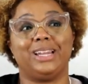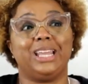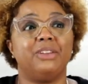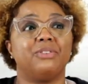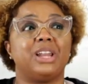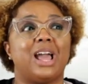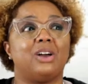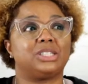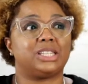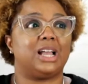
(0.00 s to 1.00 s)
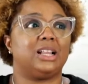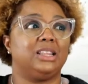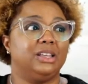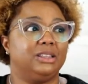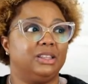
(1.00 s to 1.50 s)
And even outside
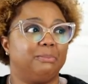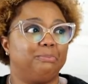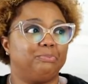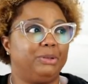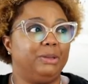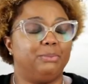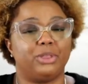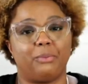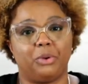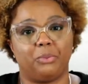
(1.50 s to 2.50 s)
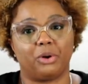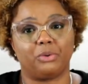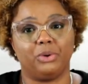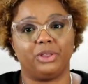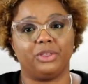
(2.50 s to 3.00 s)
of the people that we
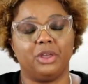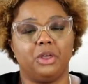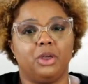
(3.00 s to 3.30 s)
work with,